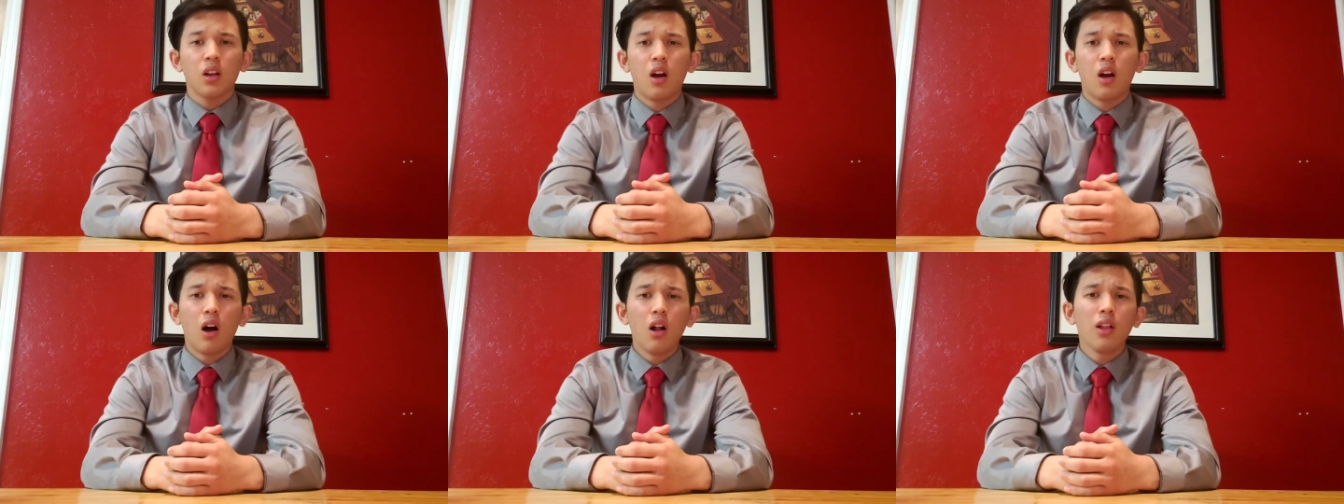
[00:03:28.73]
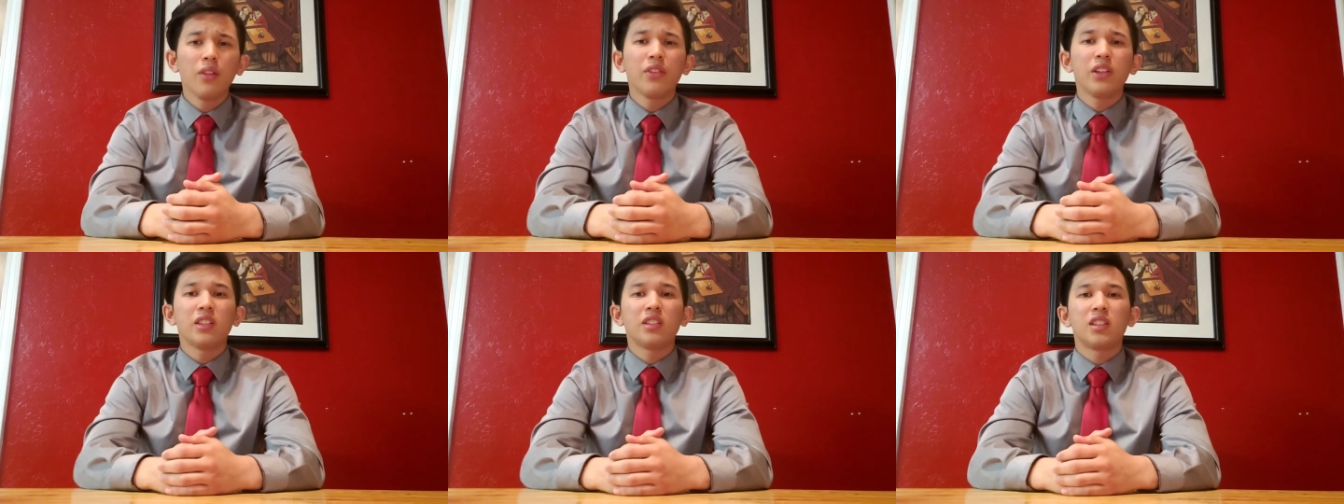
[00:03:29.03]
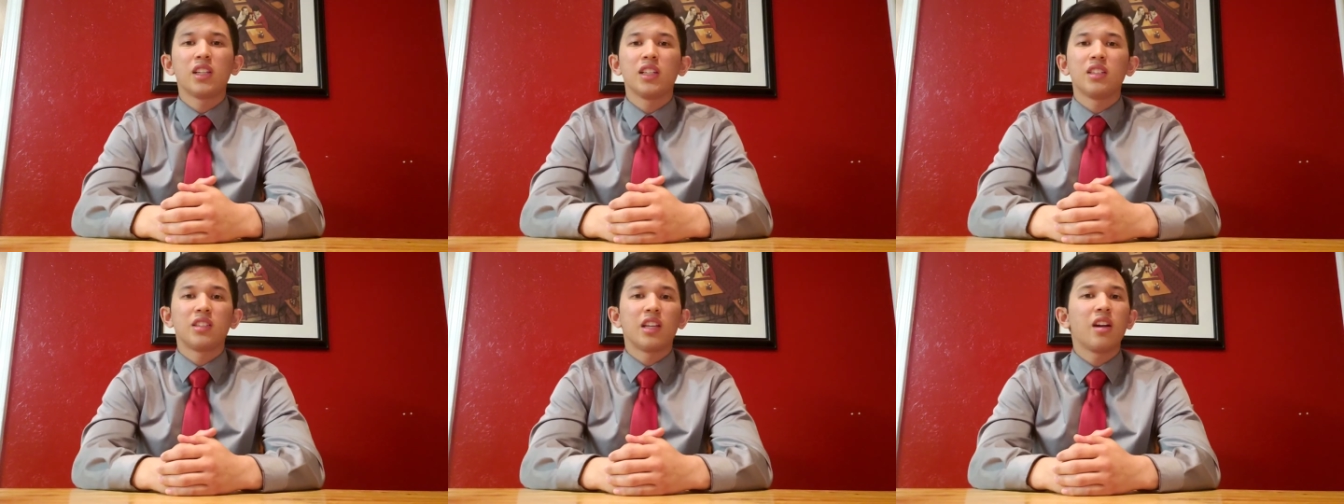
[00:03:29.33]
All of these
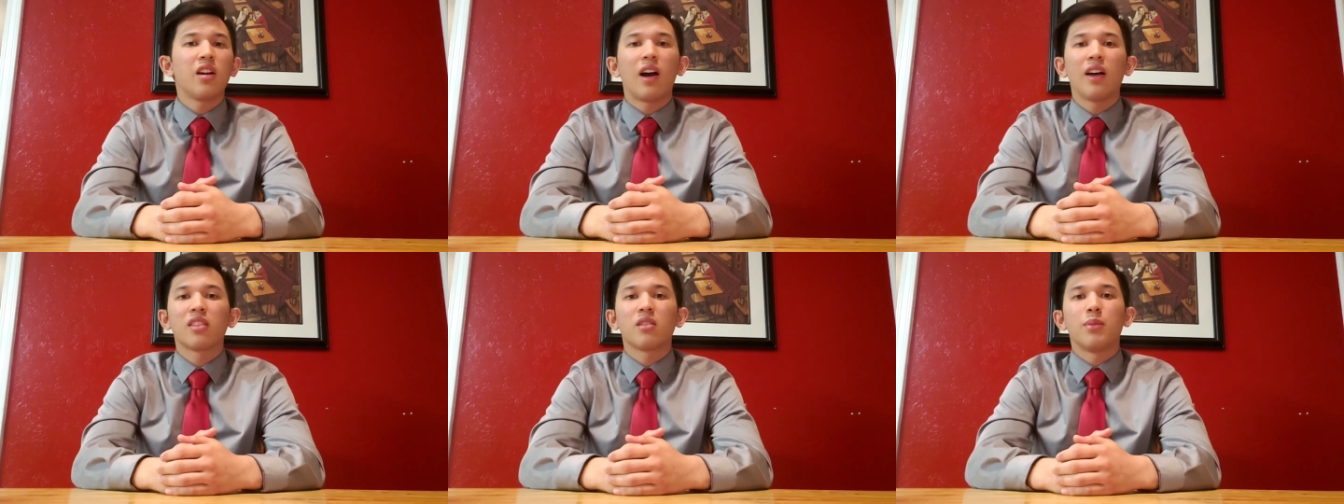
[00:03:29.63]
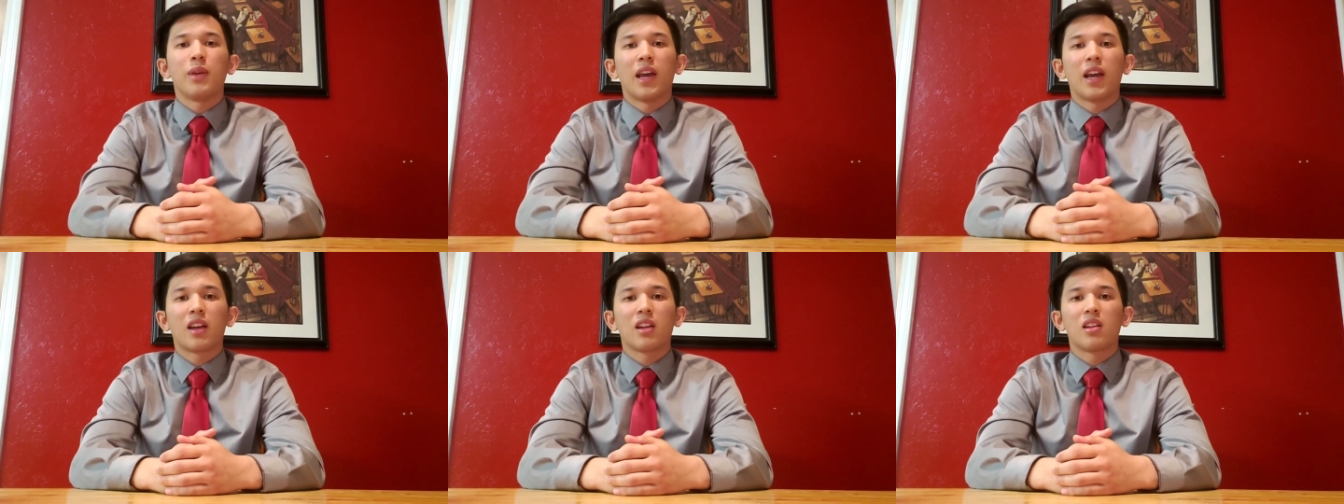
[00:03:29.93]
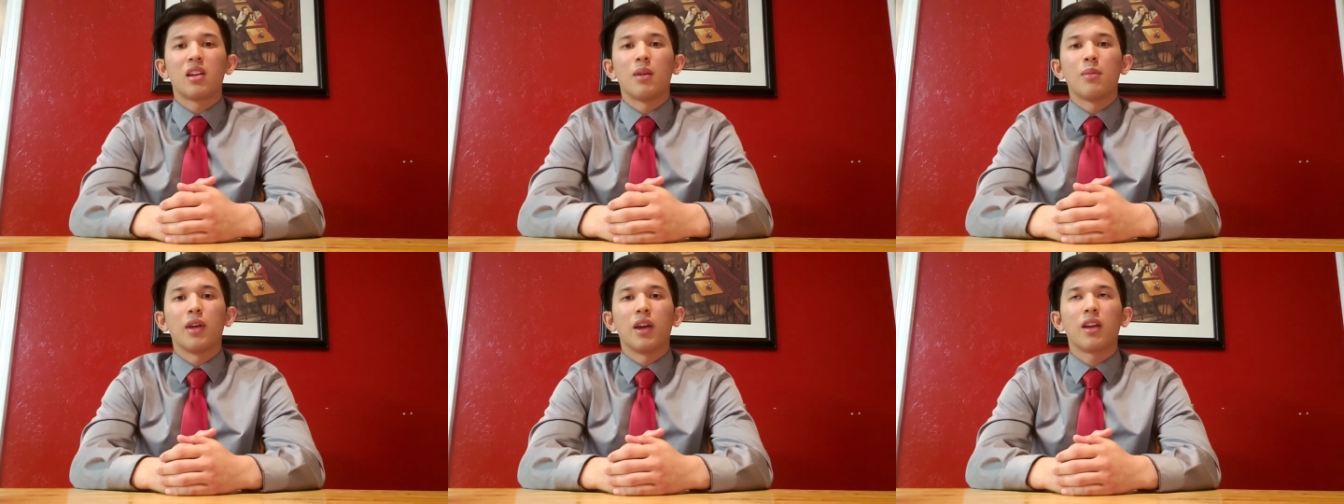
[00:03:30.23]
things, they don't have to be
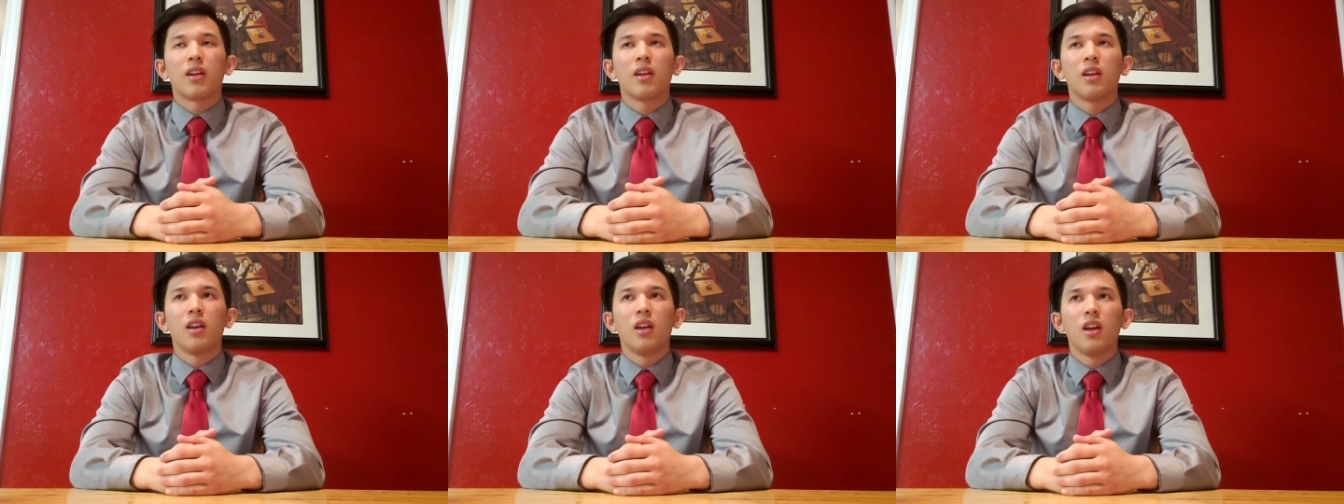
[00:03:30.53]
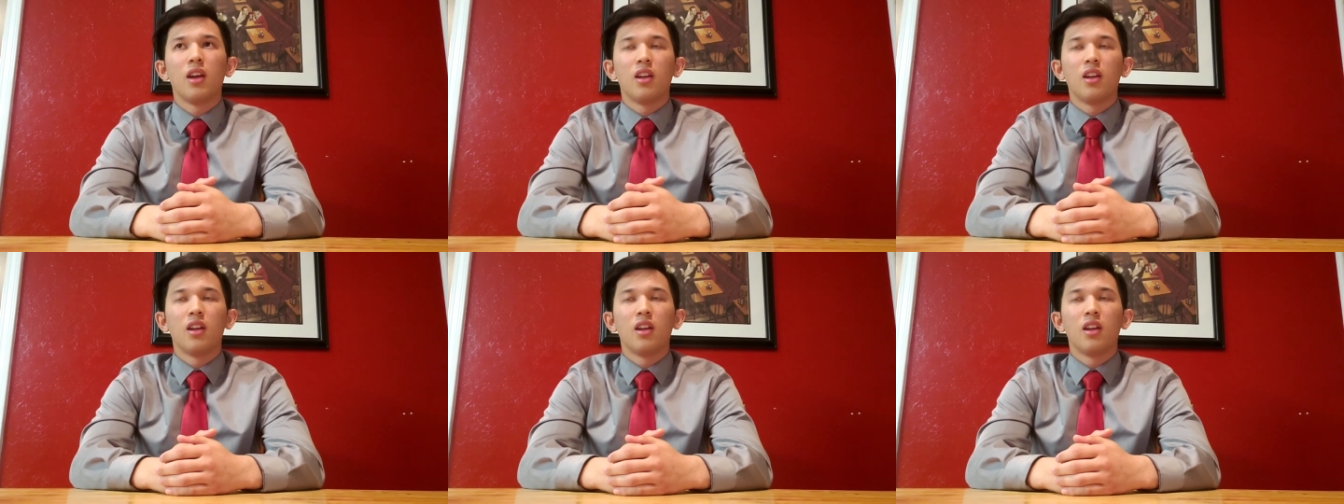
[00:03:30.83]
academic